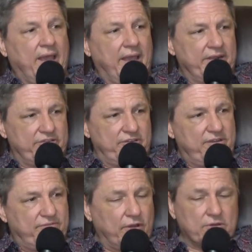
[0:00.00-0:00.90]
and
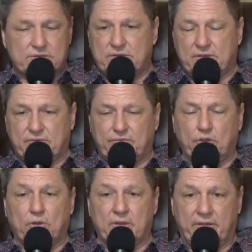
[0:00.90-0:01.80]
she falls to the
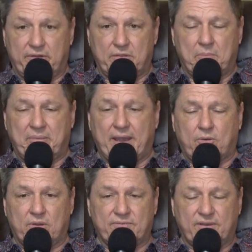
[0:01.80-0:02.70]
floor under the
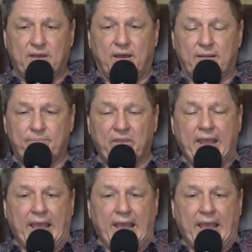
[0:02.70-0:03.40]
power of God.